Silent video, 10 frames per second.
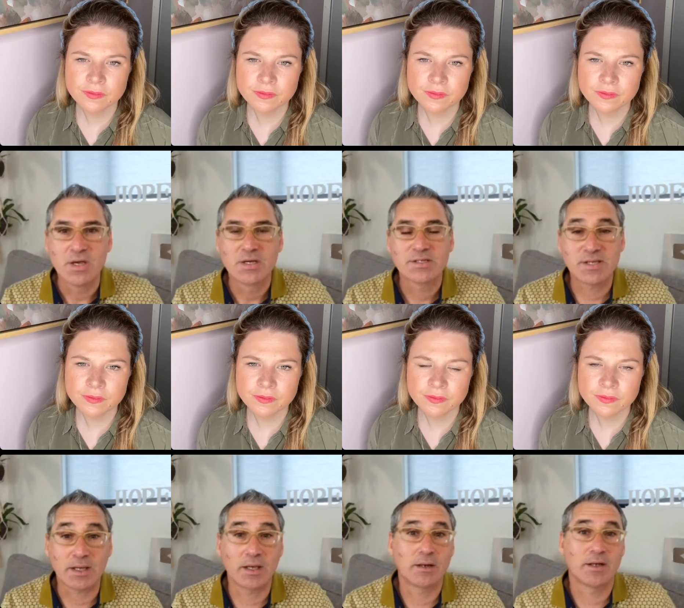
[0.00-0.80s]

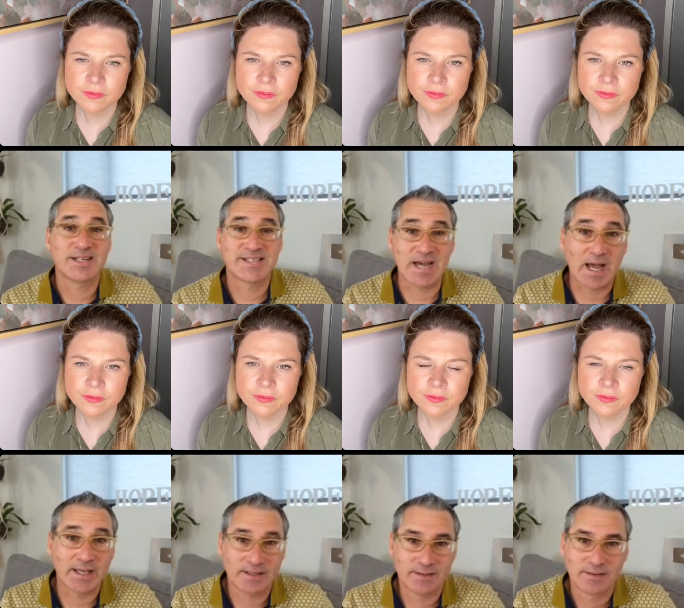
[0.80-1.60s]
Speaker 1: Second,
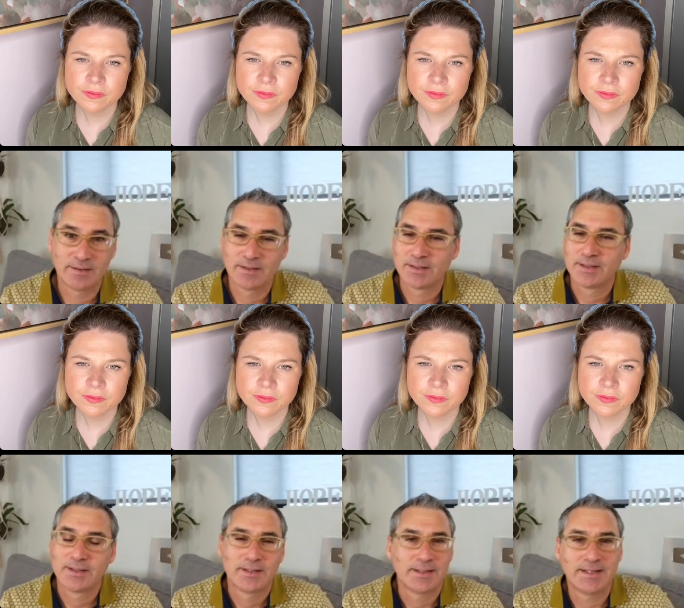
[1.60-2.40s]
diet.
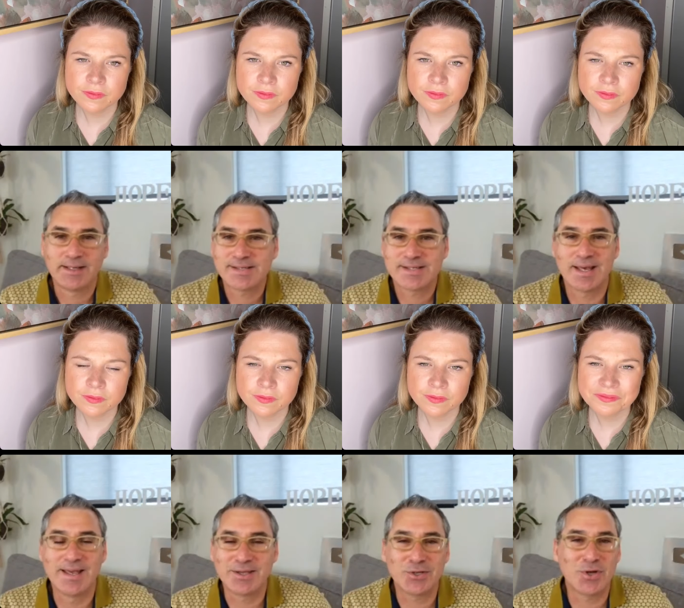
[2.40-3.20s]
It's the,
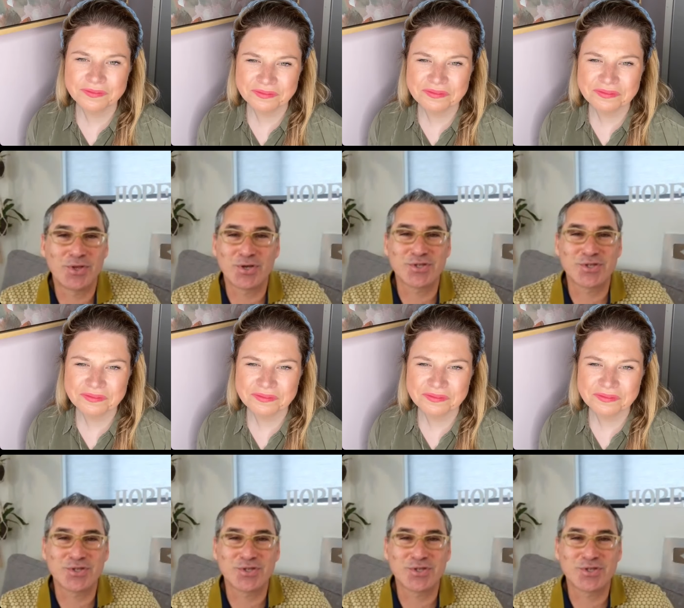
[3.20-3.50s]
you know, there,